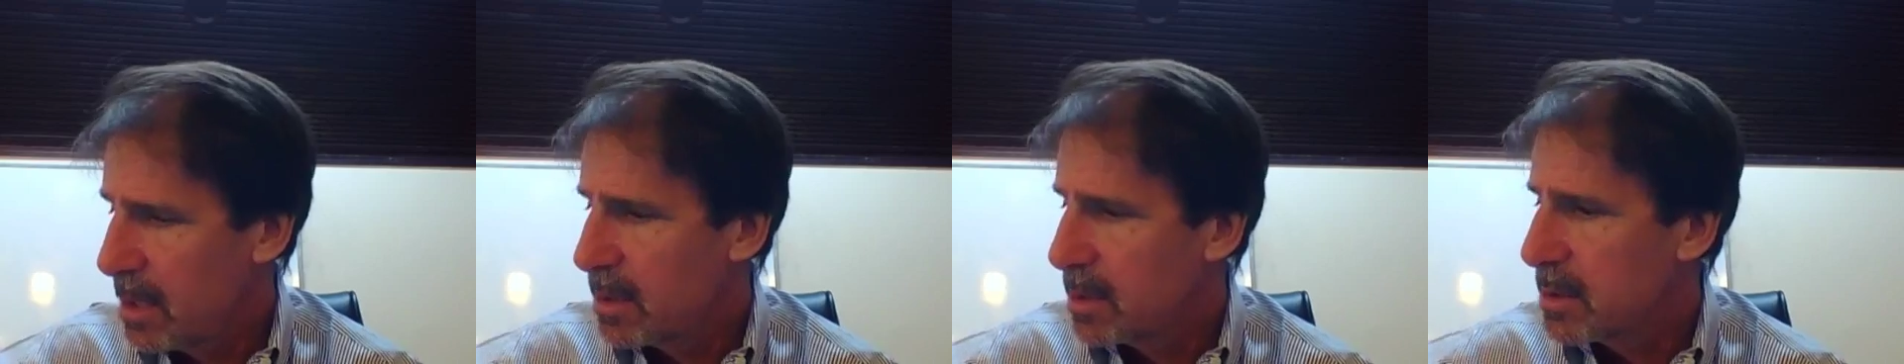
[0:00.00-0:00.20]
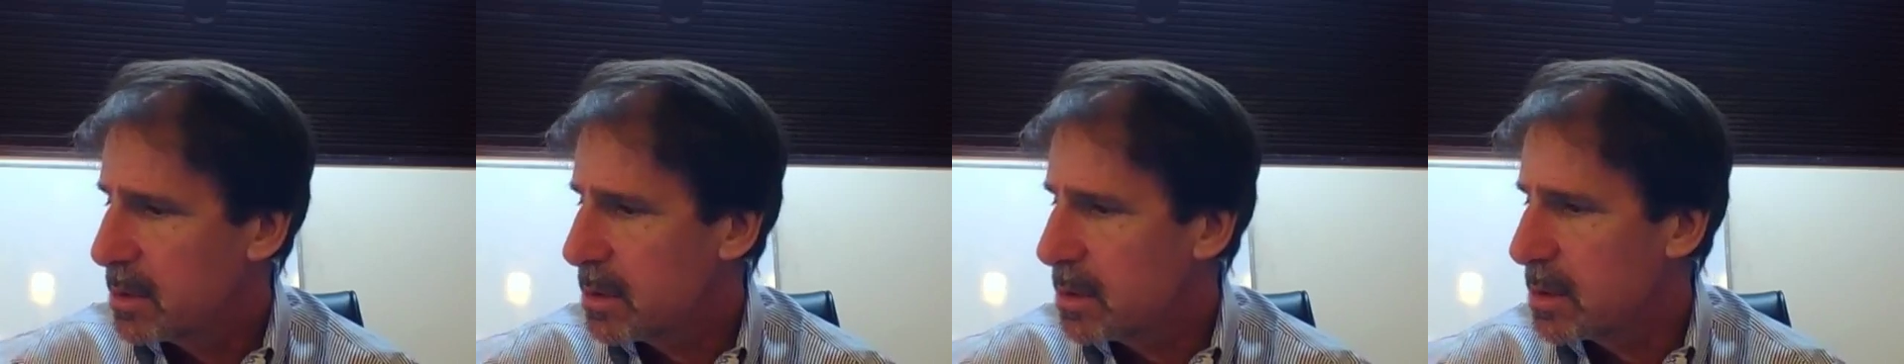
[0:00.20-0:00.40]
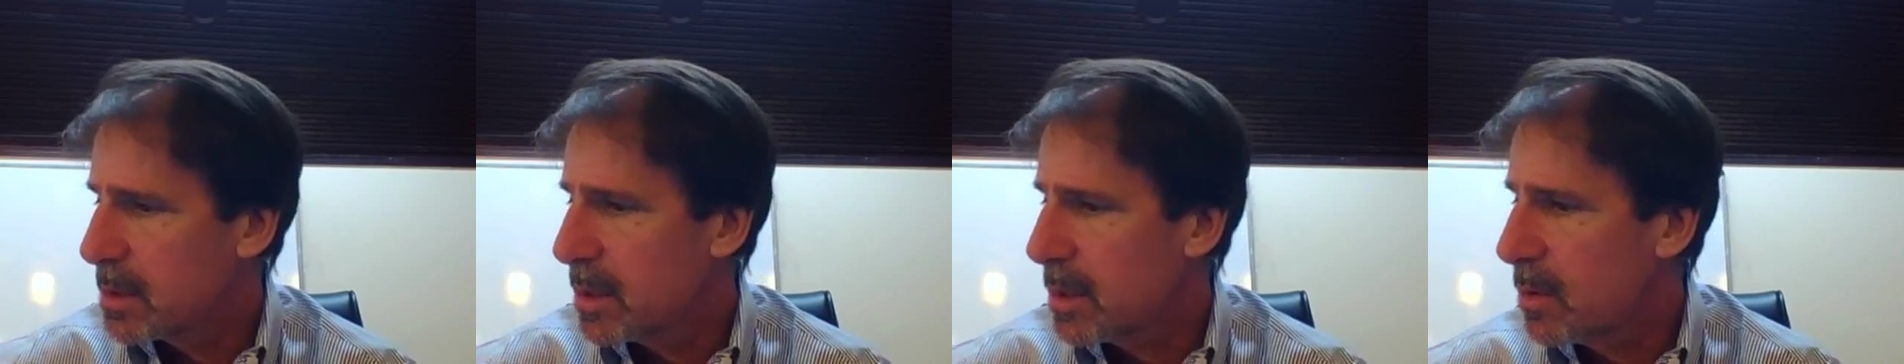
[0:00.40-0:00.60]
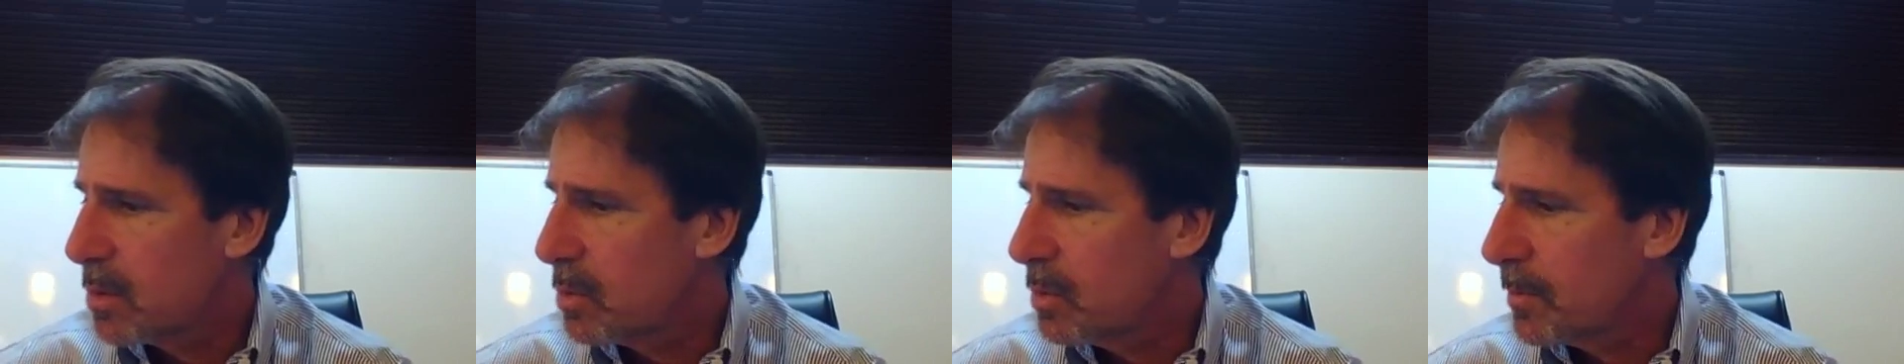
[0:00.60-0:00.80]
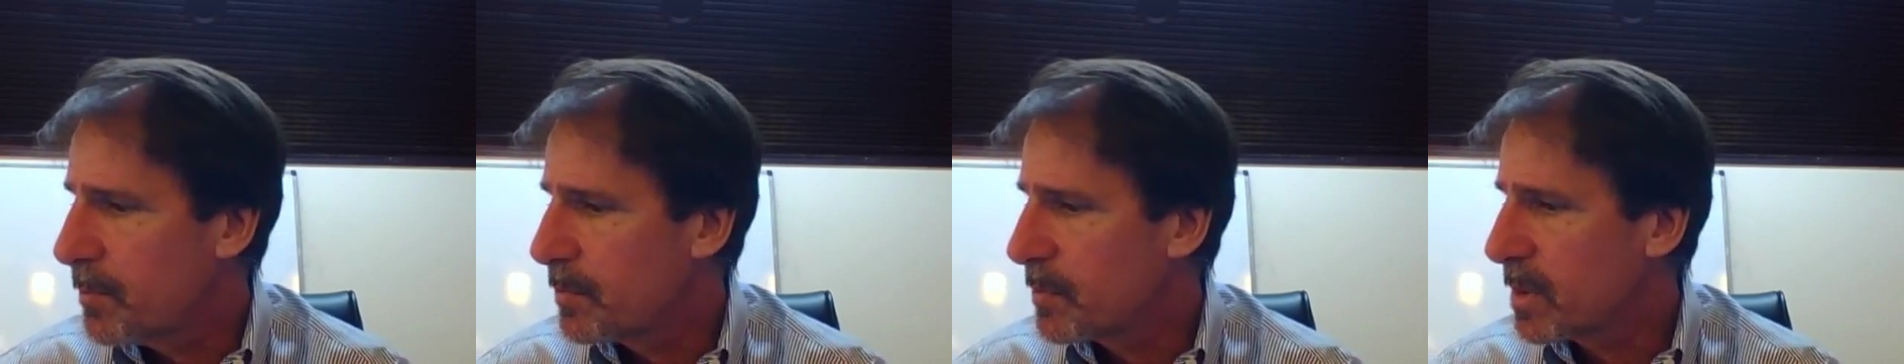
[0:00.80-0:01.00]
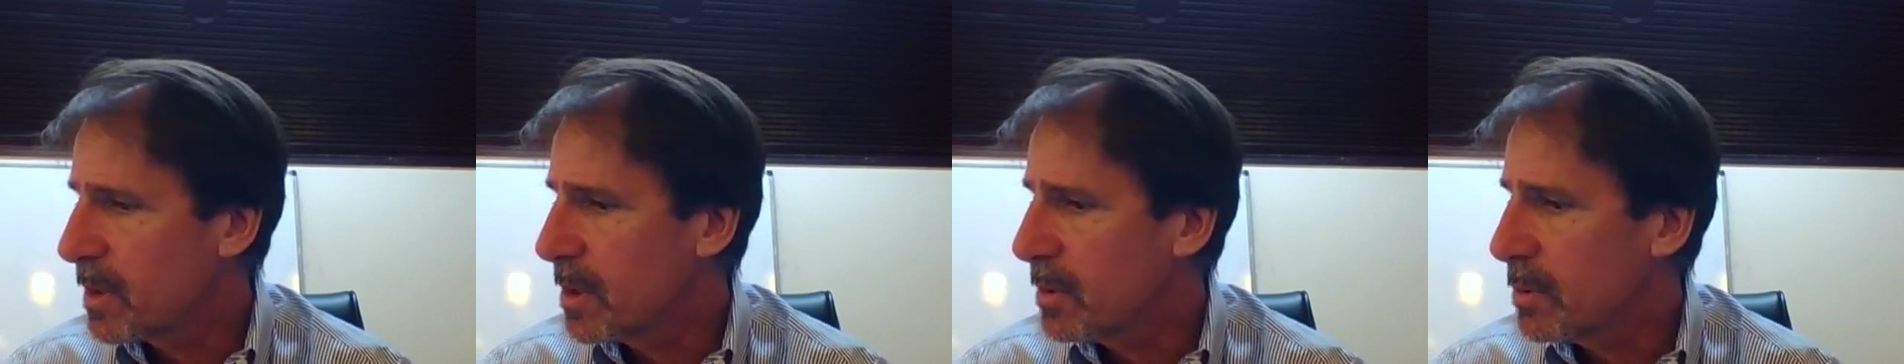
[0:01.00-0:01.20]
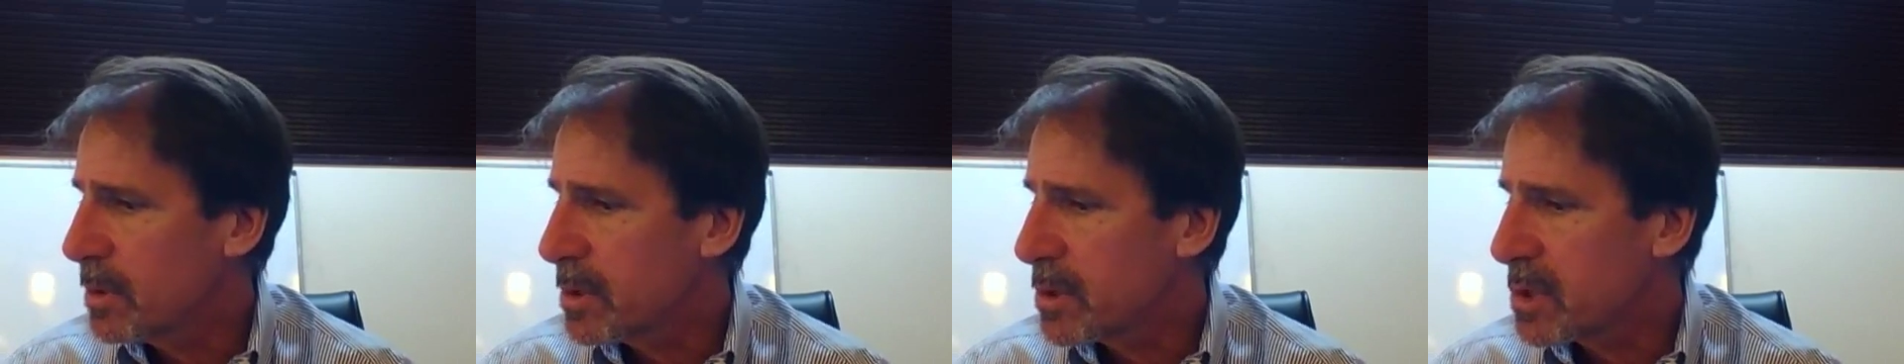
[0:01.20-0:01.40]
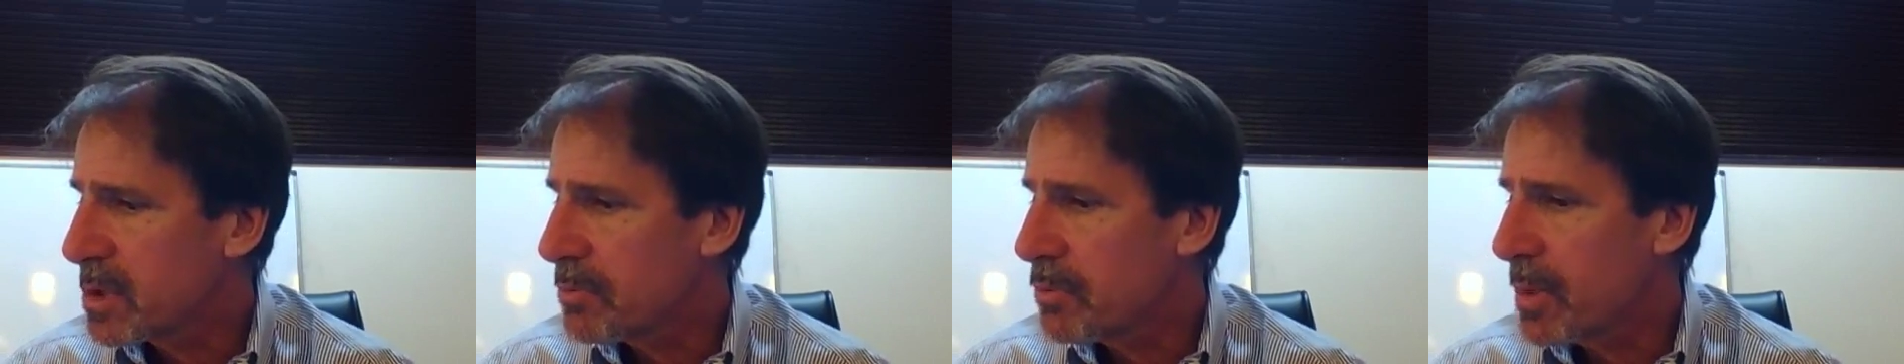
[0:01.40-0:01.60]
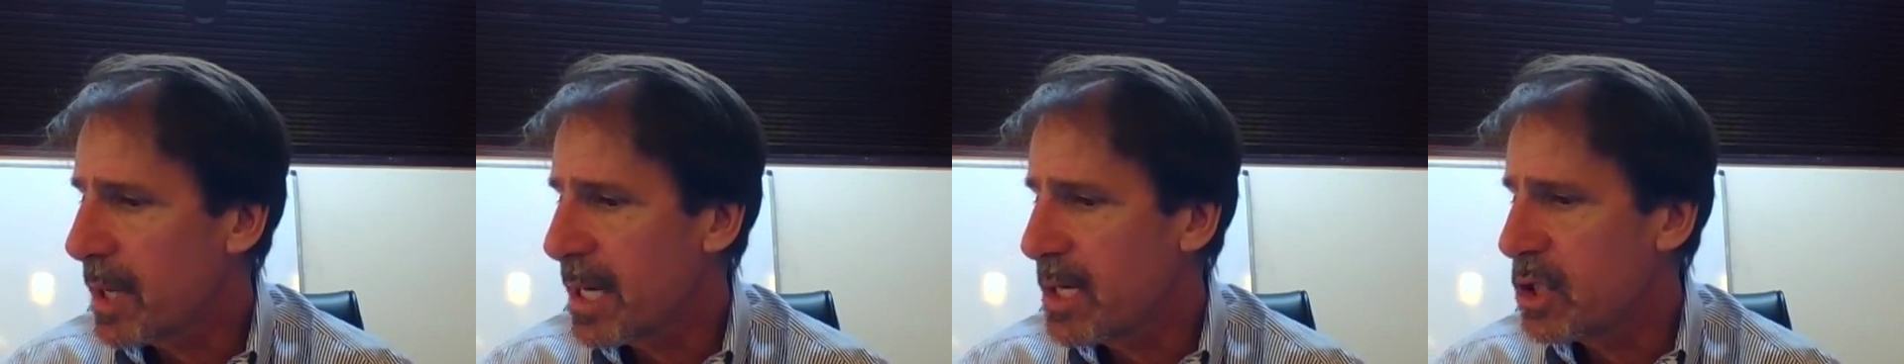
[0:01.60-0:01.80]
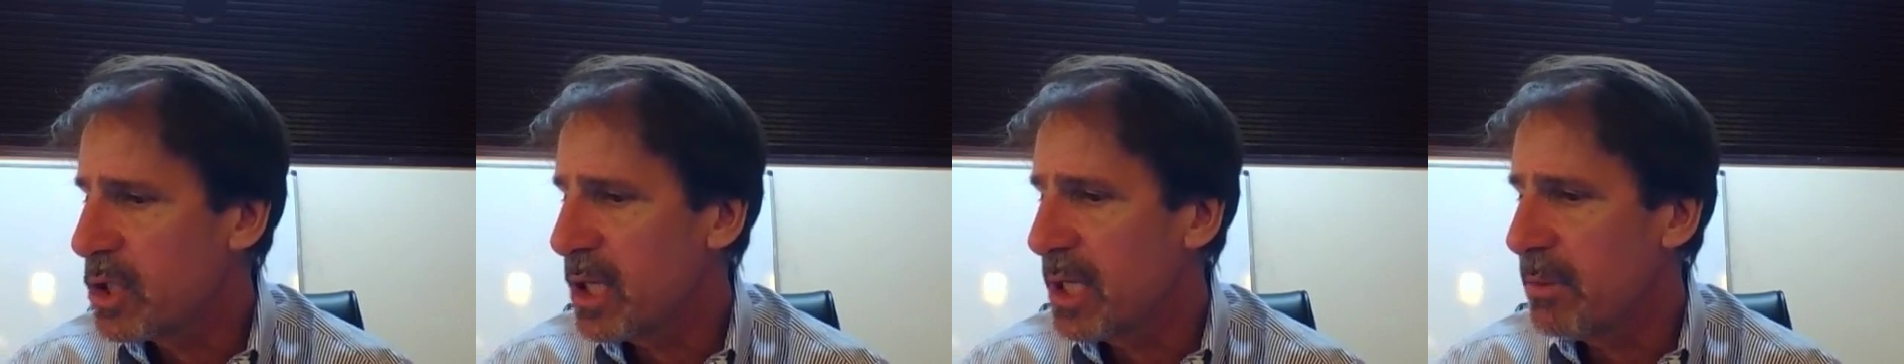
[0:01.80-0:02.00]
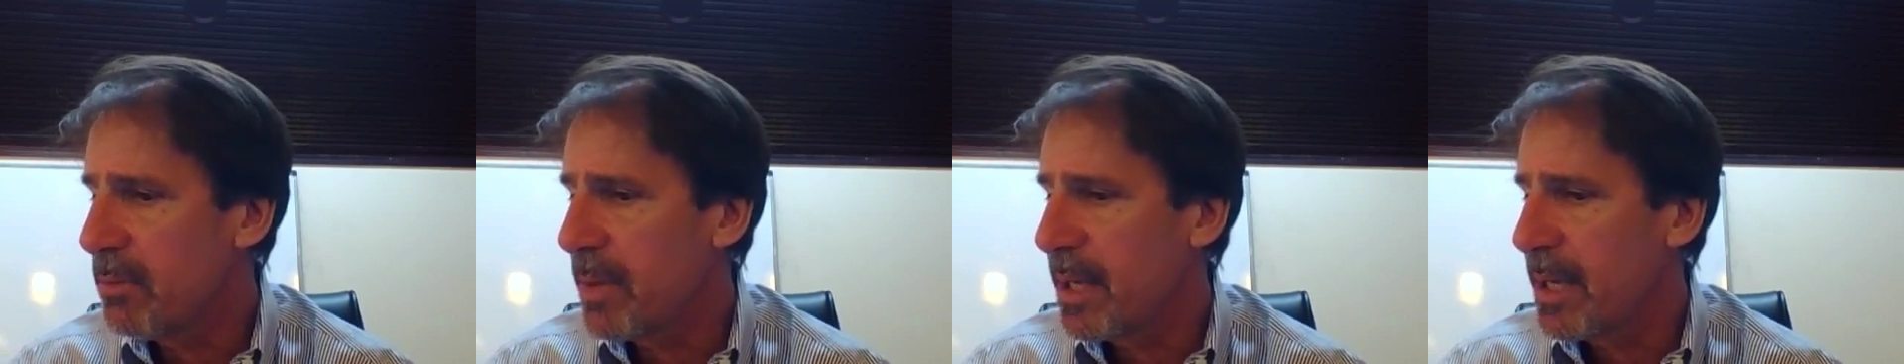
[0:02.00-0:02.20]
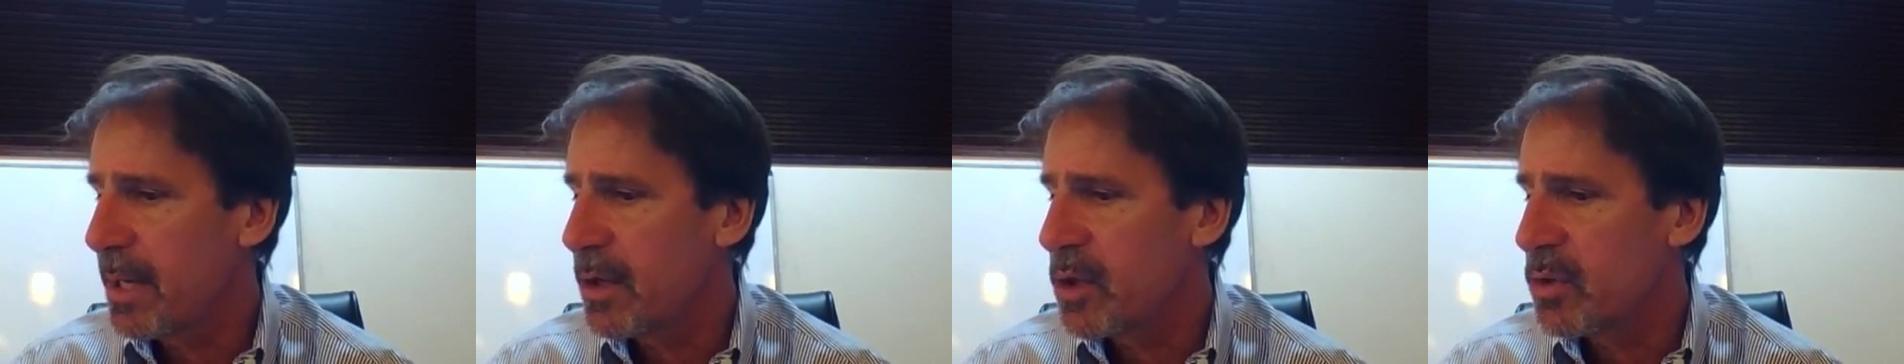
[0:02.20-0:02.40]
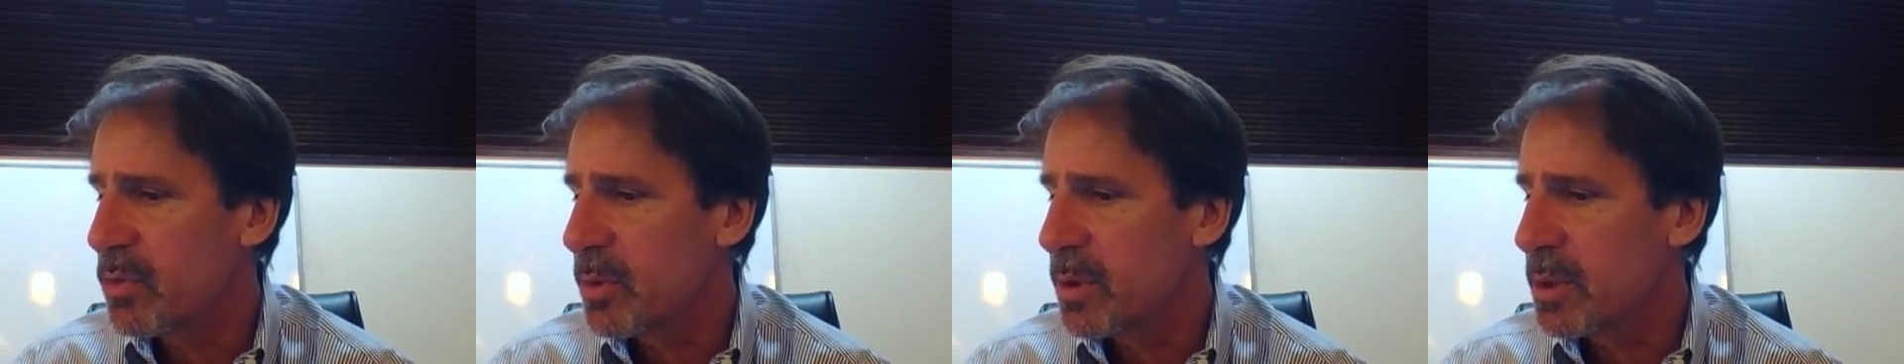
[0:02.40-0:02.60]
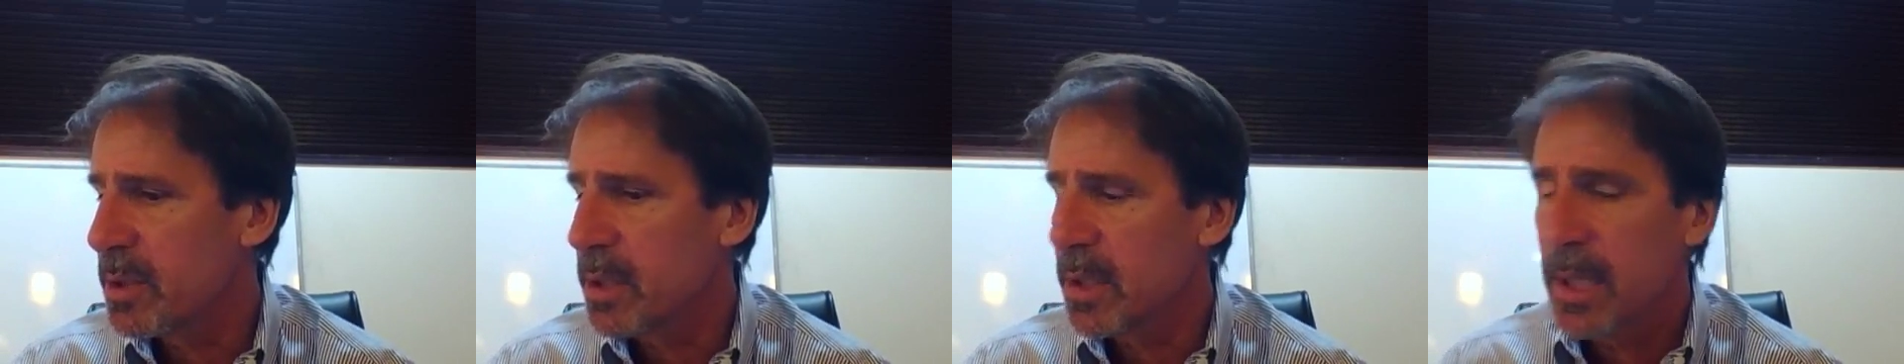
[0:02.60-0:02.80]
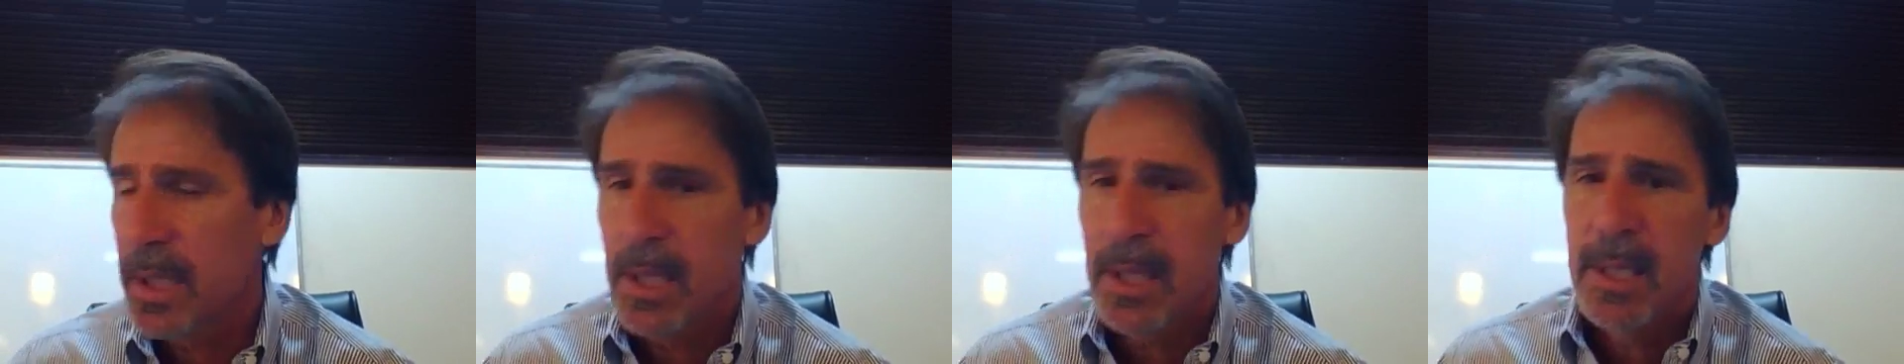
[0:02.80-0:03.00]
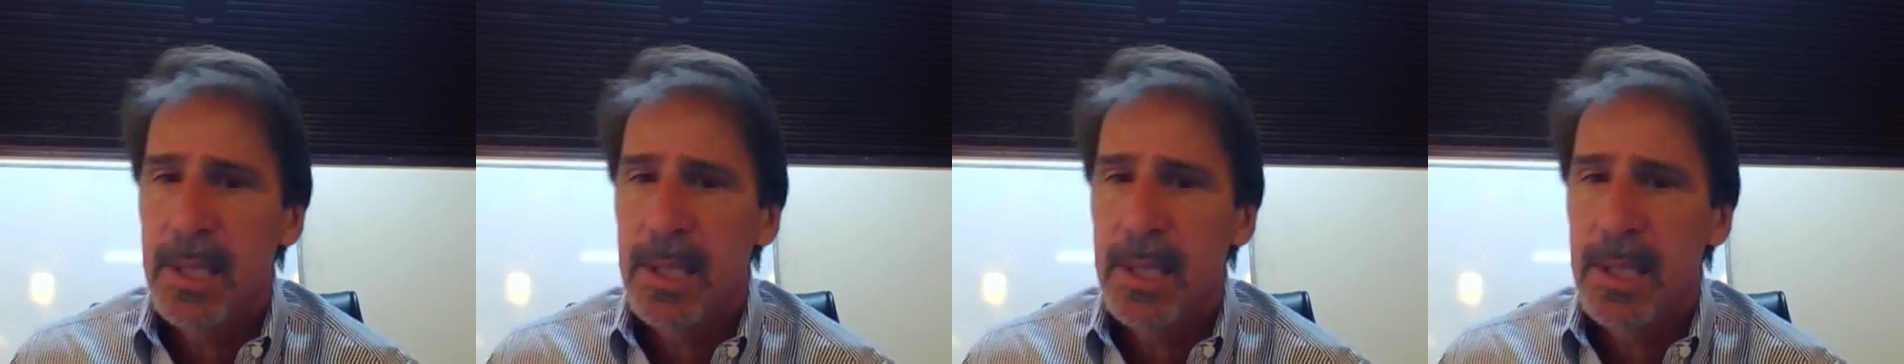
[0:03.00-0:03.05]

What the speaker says: So with supply chain management,